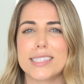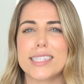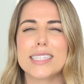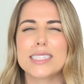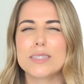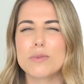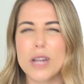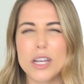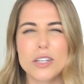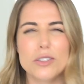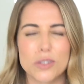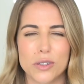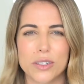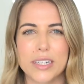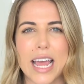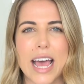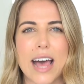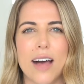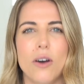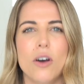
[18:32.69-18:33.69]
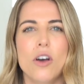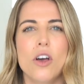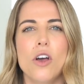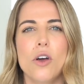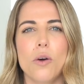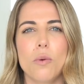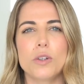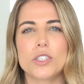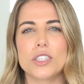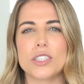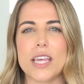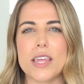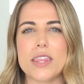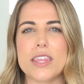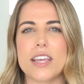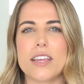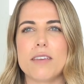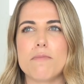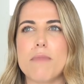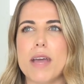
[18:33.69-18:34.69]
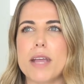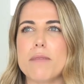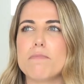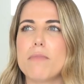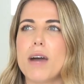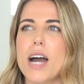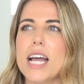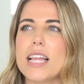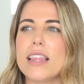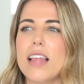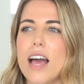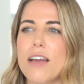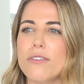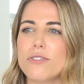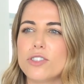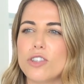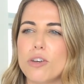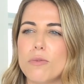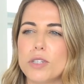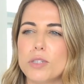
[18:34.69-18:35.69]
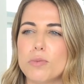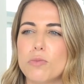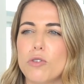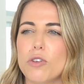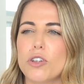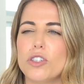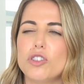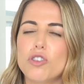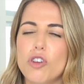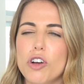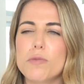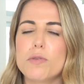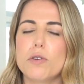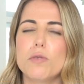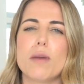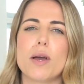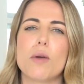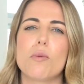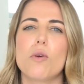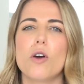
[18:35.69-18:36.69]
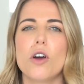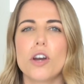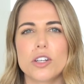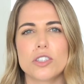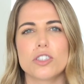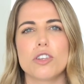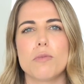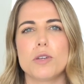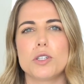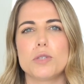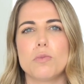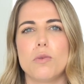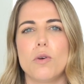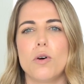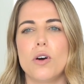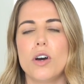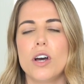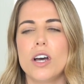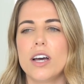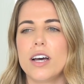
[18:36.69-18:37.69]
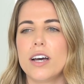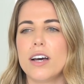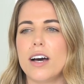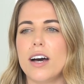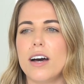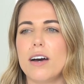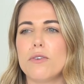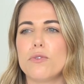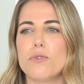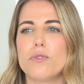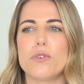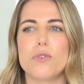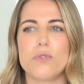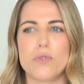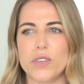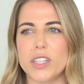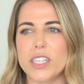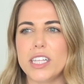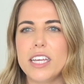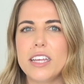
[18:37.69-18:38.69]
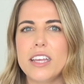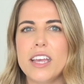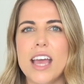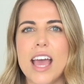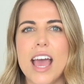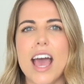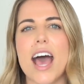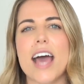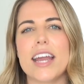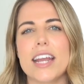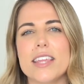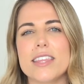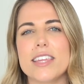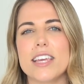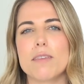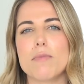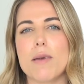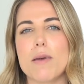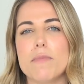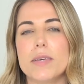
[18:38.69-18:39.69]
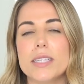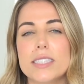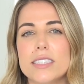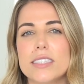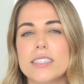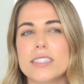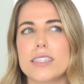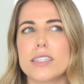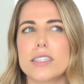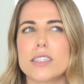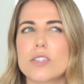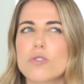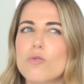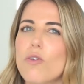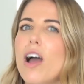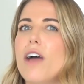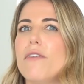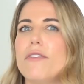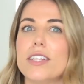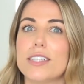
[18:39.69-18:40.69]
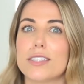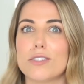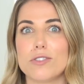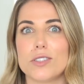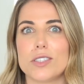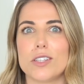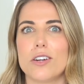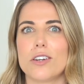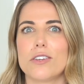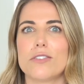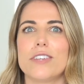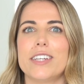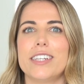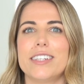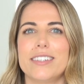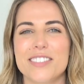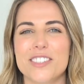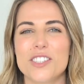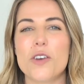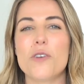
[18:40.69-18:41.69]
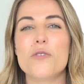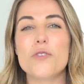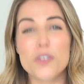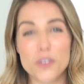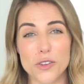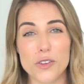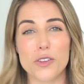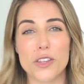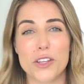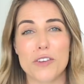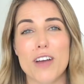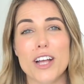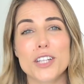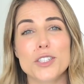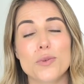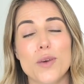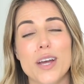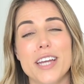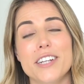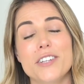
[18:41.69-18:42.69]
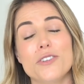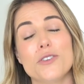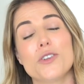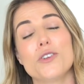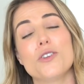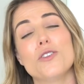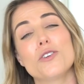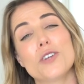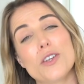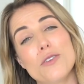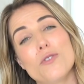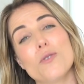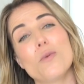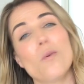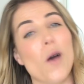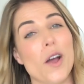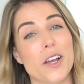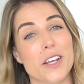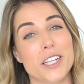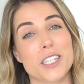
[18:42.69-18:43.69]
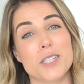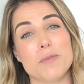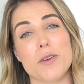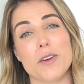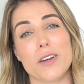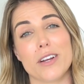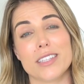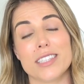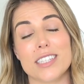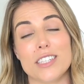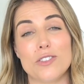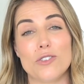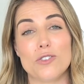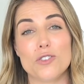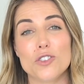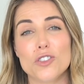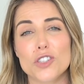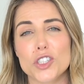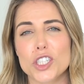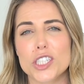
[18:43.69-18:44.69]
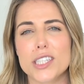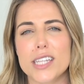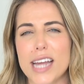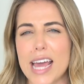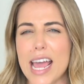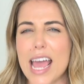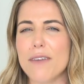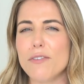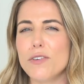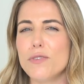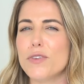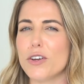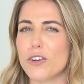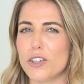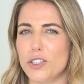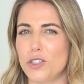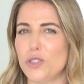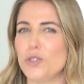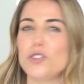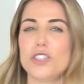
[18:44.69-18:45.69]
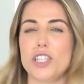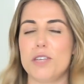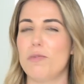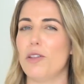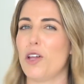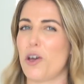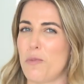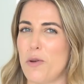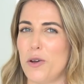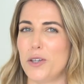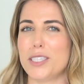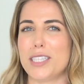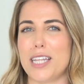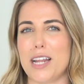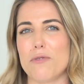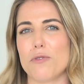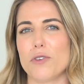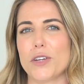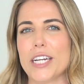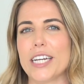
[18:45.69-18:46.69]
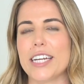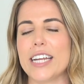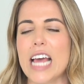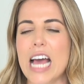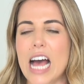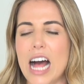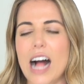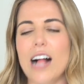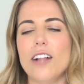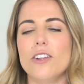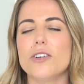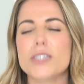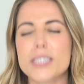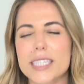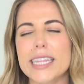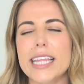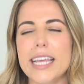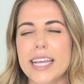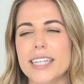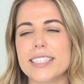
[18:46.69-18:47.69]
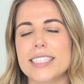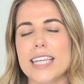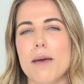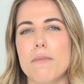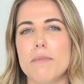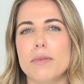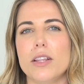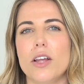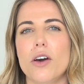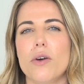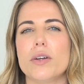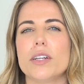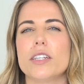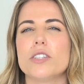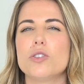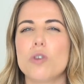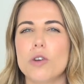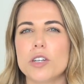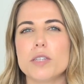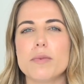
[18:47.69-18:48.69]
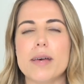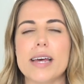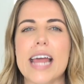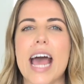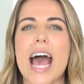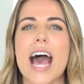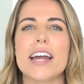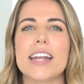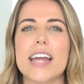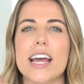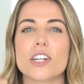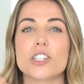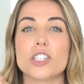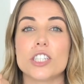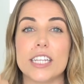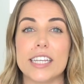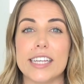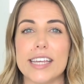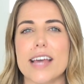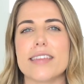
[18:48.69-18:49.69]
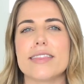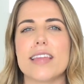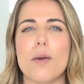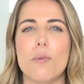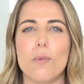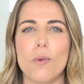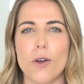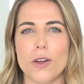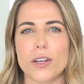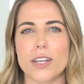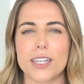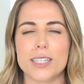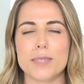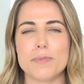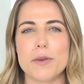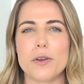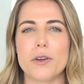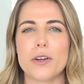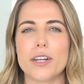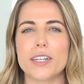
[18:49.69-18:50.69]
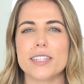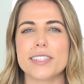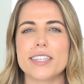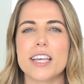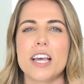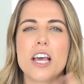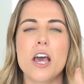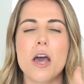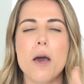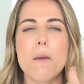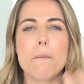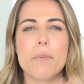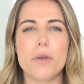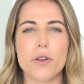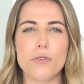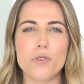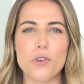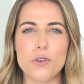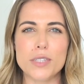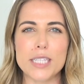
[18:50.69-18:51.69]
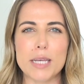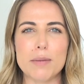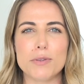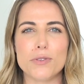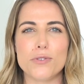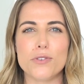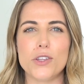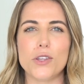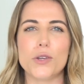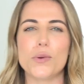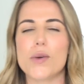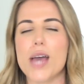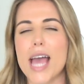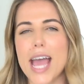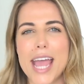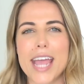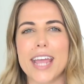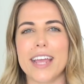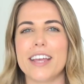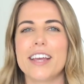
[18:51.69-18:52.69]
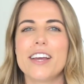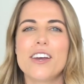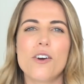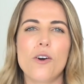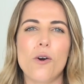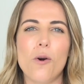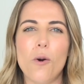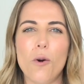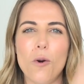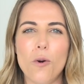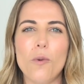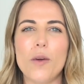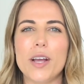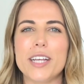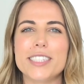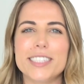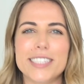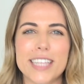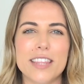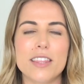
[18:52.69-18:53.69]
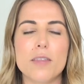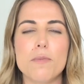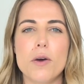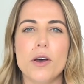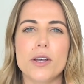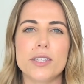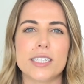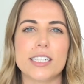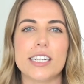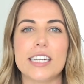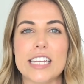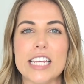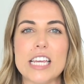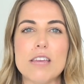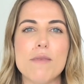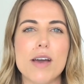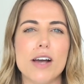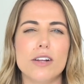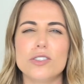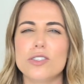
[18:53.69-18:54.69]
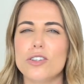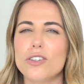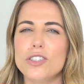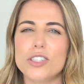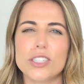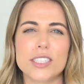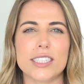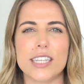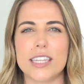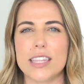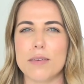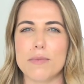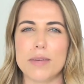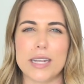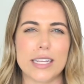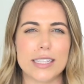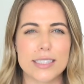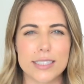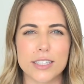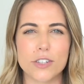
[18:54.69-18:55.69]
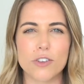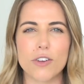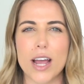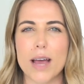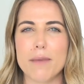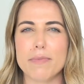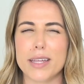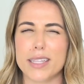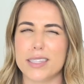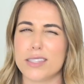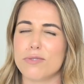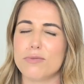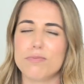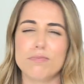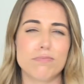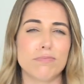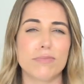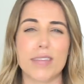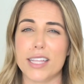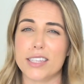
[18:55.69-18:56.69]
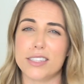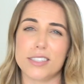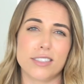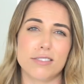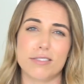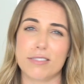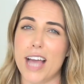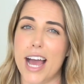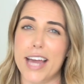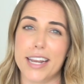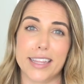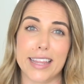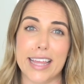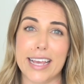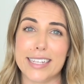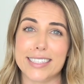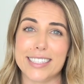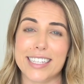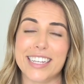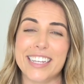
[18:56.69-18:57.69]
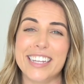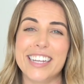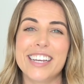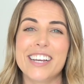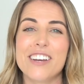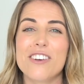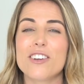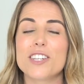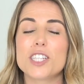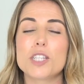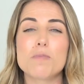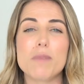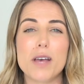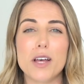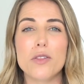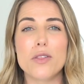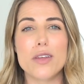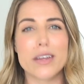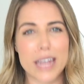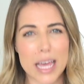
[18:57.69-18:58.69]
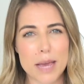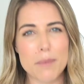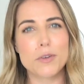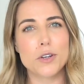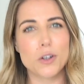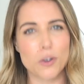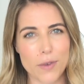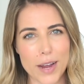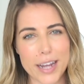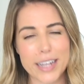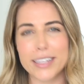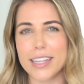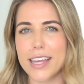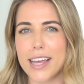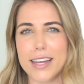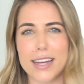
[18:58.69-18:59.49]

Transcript: So that's what I do now, which is, I think, made my life so much more enjoyable, my work so much more fulfilling, and I think my business is thriving as a result of it. So if you're newly graduated or you're looking for work experience in nutrition, then I have a very juicy blog post that I've written. I'll also link it down below, and it talks about how to actually get that work experience. But a few tips for you. A, always send the person an email. Don't just send them an Instagram. That's kind of lazy. Spell their name correctly.